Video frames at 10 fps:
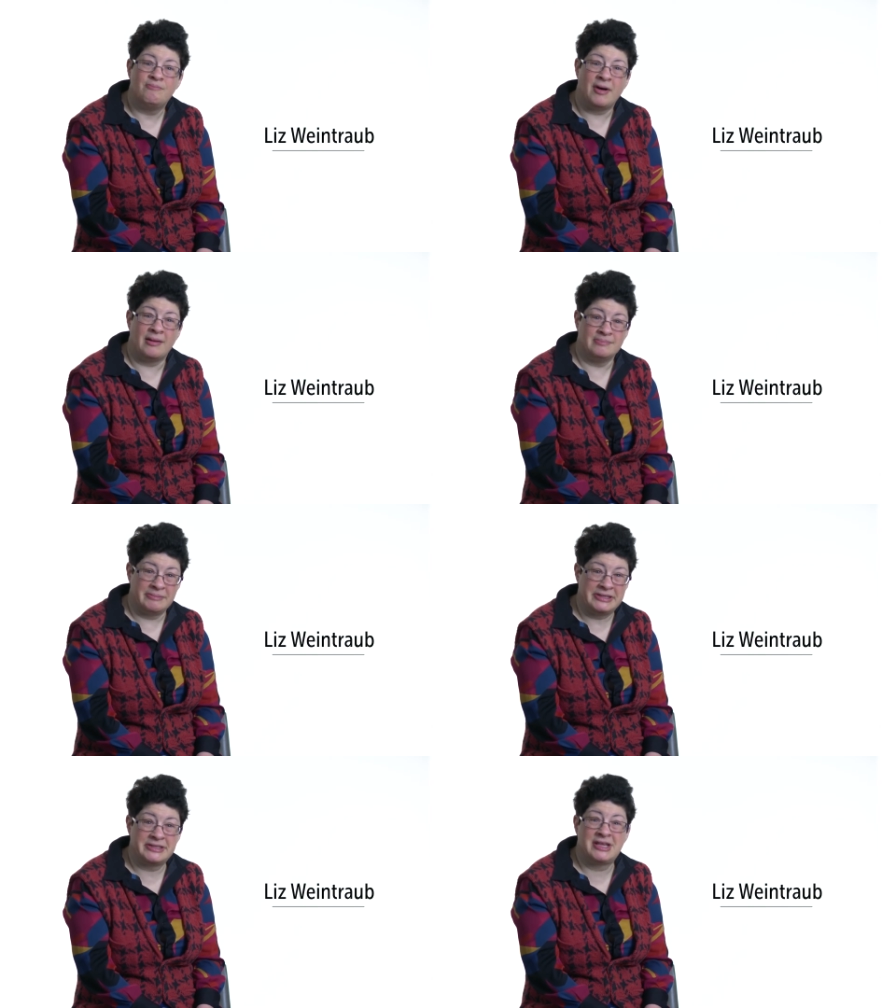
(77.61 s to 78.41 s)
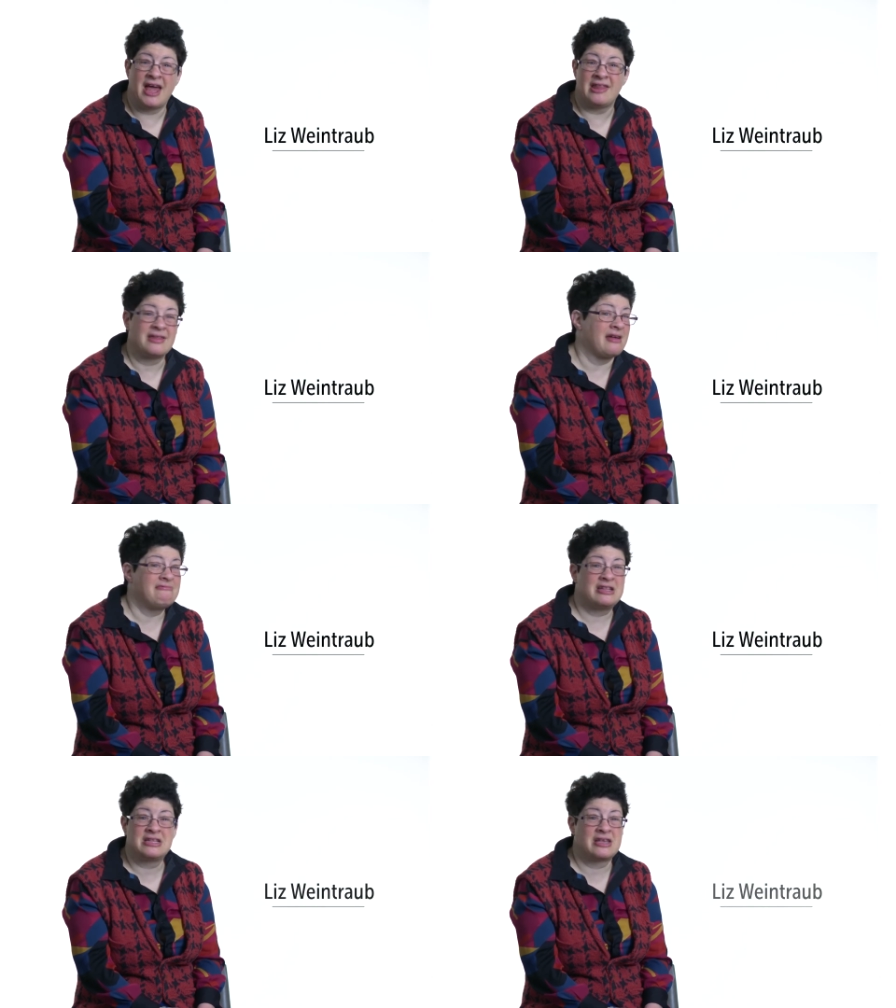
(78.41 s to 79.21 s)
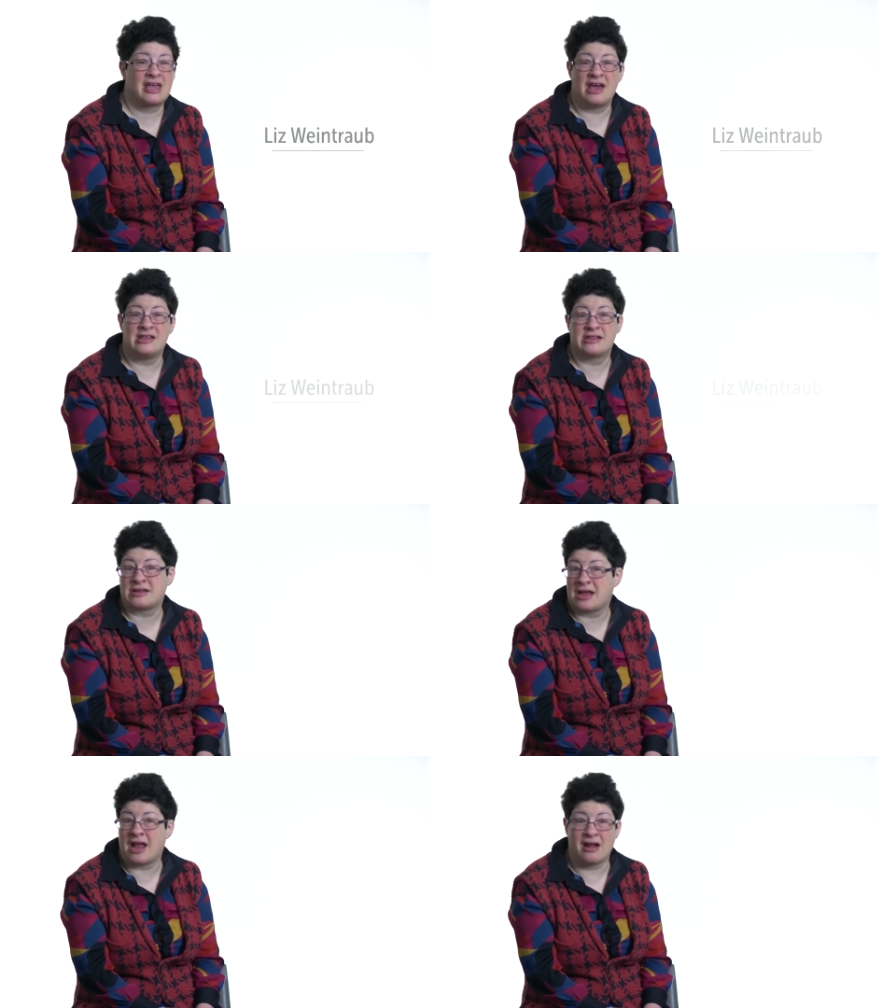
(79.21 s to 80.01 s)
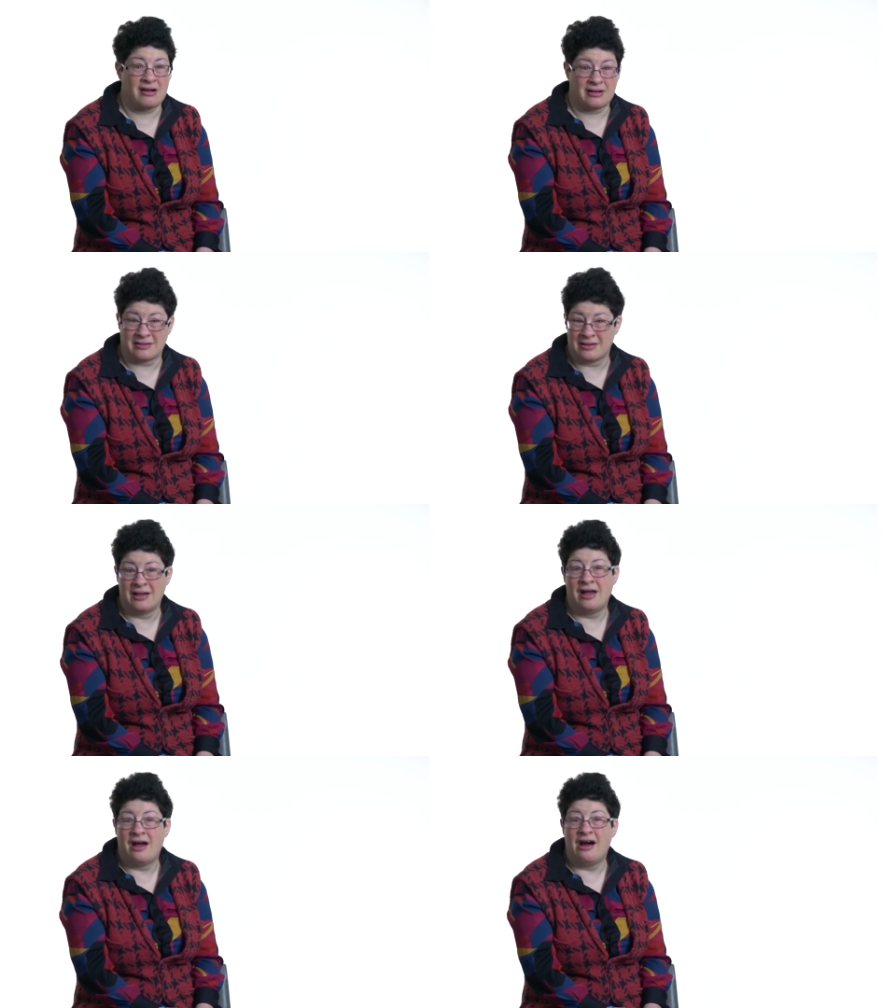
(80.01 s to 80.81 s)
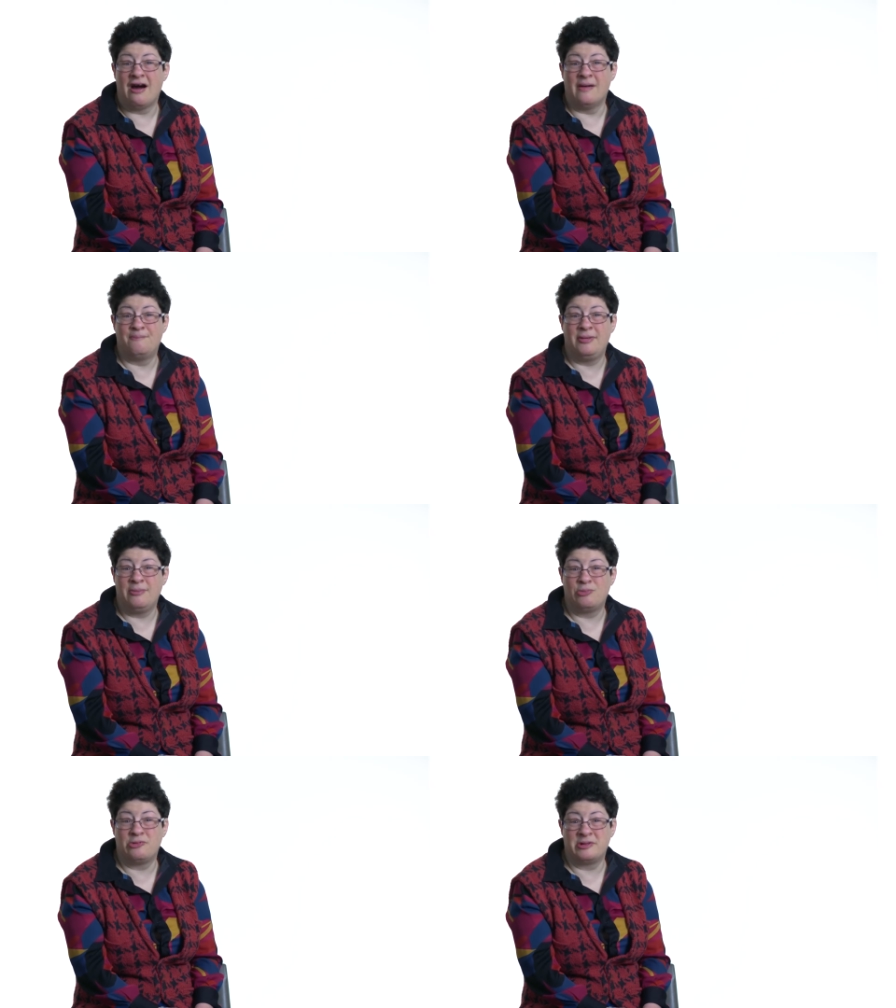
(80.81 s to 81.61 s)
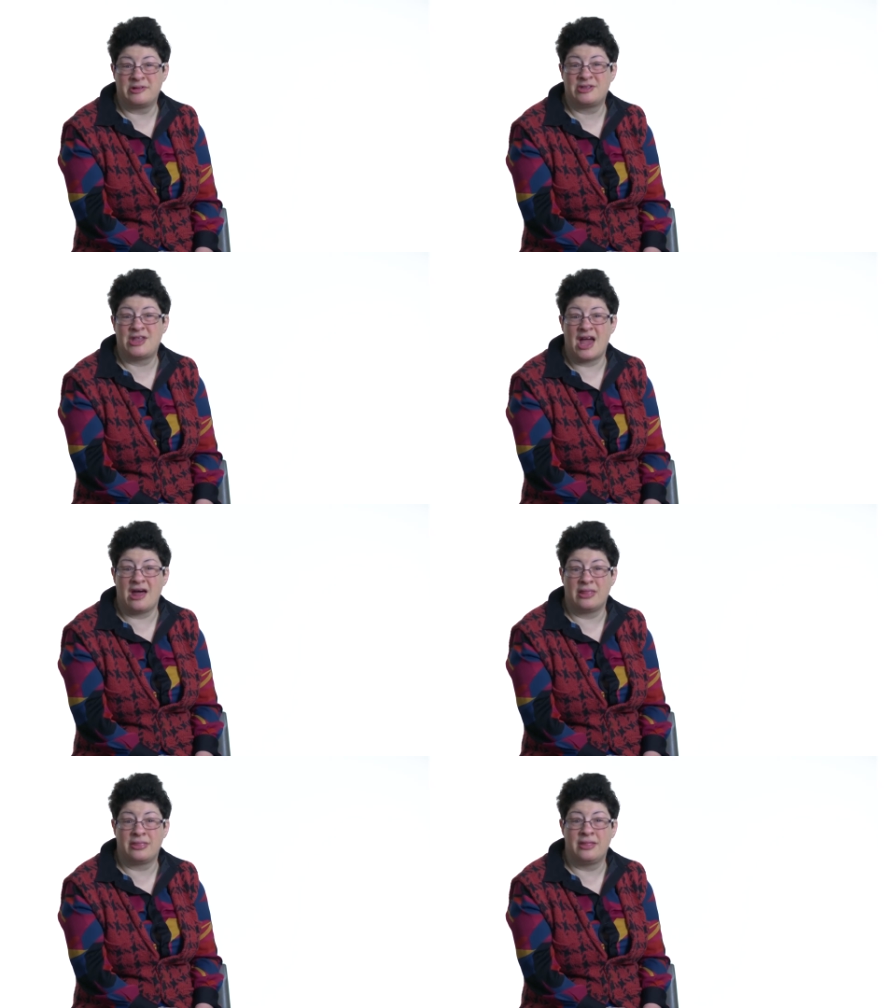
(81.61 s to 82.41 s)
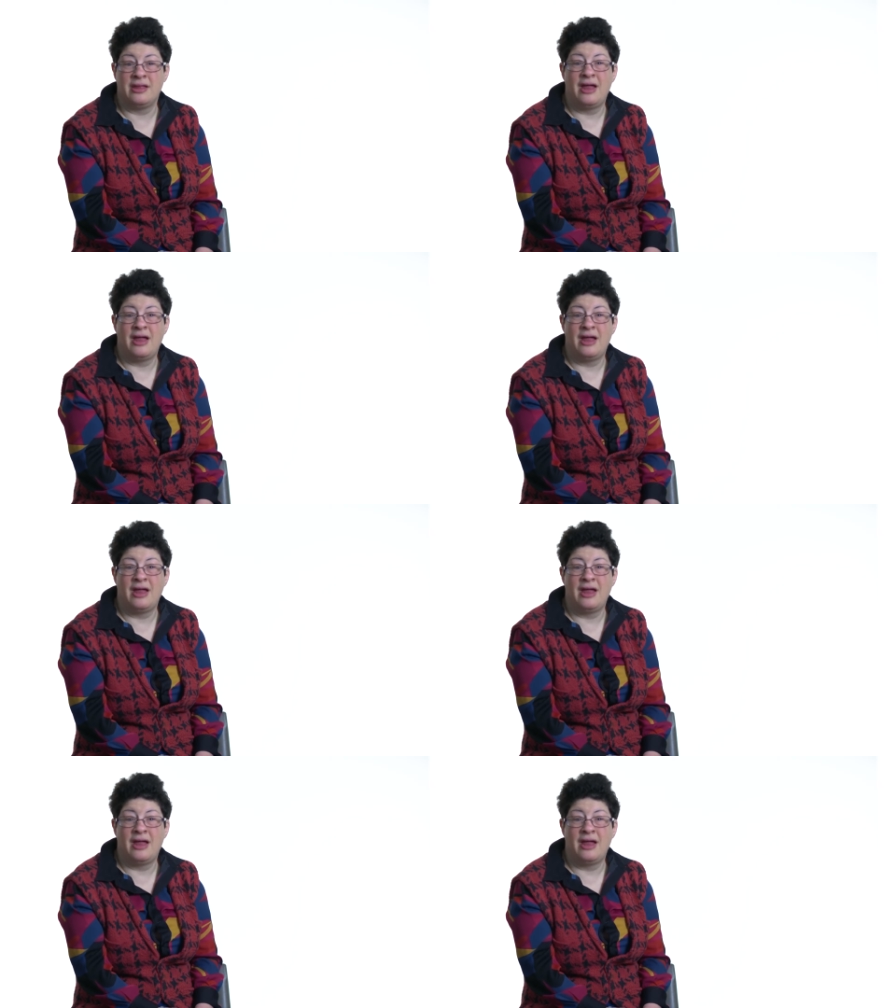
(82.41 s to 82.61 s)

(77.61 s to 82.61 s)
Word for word: mom's death, I would get scared of people's deaths.